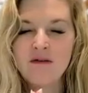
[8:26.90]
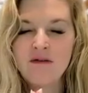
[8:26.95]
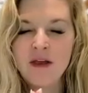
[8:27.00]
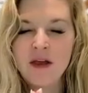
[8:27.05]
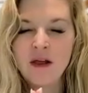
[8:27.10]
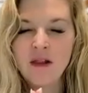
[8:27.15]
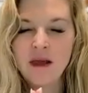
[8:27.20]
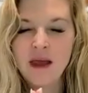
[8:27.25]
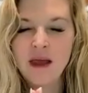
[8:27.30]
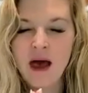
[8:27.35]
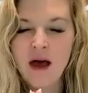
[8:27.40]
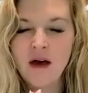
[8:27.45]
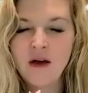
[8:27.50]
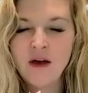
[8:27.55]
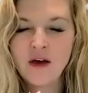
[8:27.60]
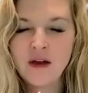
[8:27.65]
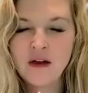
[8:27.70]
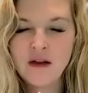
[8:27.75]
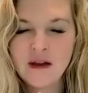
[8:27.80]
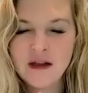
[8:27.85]
Feeling how
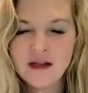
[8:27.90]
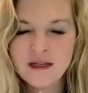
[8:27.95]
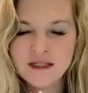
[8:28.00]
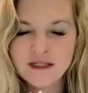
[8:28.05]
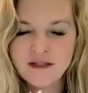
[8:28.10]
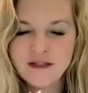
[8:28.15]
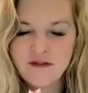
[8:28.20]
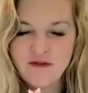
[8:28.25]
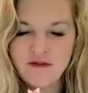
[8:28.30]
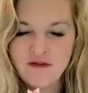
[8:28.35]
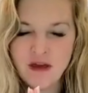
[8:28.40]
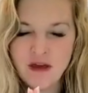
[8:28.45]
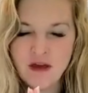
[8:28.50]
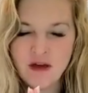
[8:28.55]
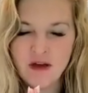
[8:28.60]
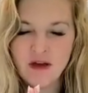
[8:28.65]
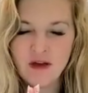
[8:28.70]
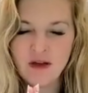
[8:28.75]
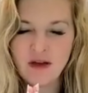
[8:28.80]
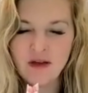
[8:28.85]
good it is to
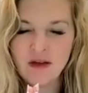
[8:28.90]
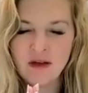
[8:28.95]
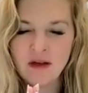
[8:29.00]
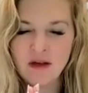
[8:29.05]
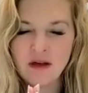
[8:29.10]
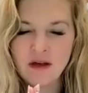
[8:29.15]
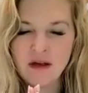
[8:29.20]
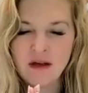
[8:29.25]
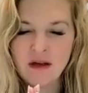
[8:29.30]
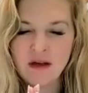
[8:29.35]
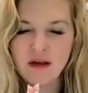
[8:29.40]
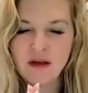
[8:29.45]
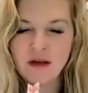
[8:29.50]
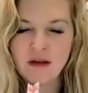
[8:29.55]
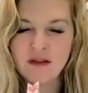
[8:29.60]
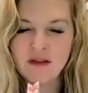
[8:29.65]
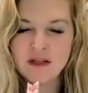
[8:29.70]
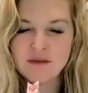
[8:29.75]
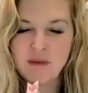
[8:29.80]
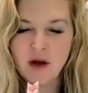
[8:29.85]
feel
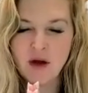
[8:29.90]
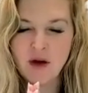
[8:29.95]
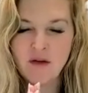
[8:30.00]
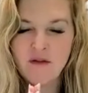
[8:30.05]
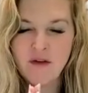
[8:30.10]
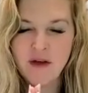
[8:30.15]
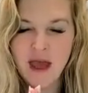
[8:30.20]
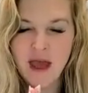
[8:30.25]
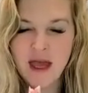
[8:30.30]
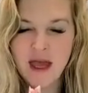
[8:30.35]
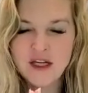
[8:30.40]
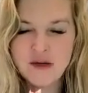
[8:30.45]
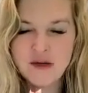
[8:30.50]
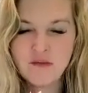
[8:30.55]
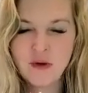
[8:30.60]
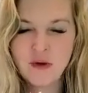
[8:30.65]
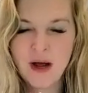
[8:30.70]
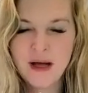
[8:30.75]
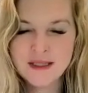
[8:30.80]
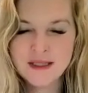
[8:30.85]
this
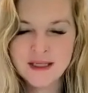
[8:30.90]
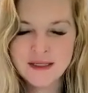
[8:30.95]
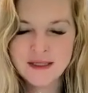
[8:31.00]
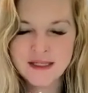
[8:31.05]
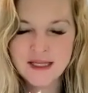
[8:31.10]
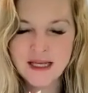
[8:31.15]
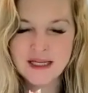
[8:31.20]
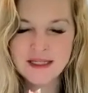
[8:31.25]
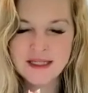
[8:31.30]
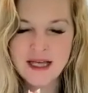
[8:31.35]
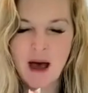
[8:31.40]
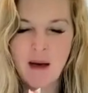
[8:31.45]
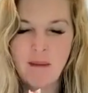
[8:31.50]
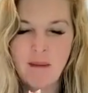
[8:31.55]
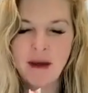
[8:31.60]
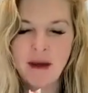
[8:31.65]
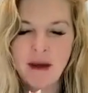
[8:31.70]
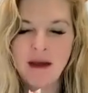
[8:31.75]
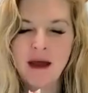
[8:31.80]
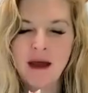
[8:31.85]
purification process that is
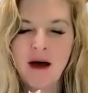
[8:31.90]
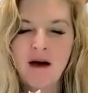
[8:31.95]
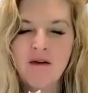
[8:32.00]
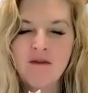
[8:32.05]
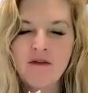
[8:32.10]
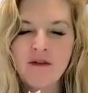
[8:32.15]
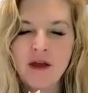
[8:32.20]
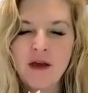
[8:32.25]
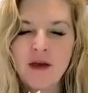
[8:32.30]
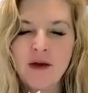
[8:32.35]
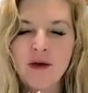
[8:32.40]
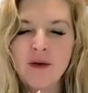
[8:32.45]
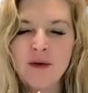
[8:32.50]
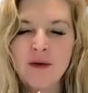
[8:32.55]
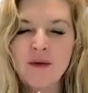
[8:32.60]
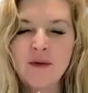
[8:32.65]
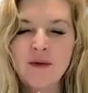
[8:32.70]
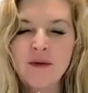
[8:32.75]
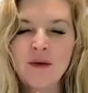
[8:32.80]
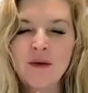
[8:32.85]
happening now for you.
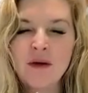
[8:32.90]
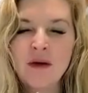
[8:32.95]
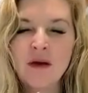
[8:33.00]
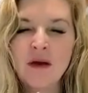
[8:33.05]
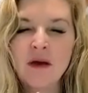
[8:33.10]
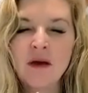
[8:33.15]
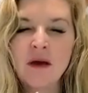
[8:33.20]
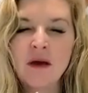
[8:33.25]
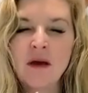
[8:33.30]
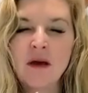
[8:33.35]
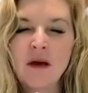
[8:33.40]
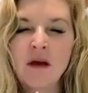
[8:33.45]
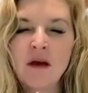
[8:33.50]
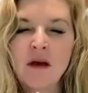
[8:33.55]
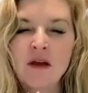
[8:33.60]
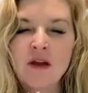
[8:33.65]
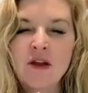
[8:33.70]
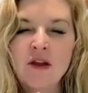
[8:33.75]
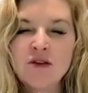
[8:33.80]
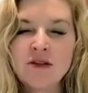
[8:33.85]

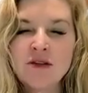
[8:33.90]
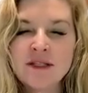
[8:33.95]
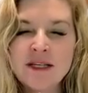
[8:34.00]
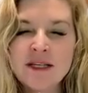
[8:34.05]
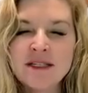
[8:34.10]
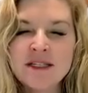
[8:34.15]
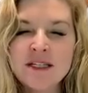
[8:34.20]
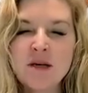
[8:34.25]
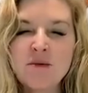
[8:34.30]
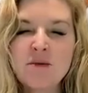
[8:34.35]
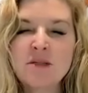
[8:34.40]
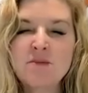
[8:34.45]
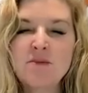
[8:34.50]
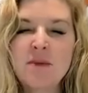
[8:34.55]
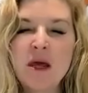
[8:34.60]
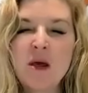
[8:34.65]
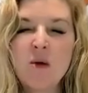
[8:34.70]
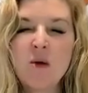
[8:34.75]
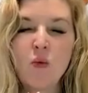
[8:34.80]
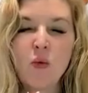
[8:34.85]
Your system is
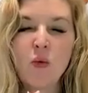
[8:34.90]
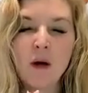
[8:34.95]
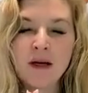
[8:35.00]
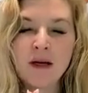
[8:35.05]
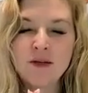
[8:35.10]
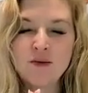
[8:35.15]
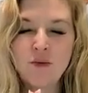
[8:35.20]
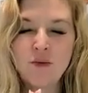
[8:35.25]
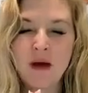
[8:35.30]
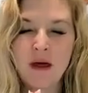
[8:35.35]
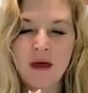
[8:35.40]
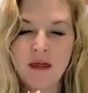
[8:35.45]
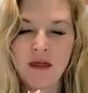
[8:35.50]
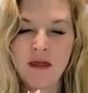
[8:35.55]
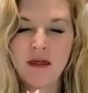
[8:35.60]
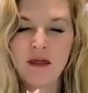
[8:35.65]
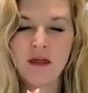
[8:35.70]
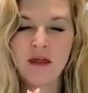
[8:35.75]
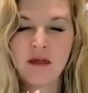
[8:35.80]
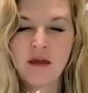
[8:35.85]
being worked
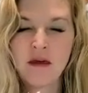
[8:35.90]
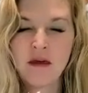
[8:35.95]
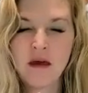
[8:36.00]
with.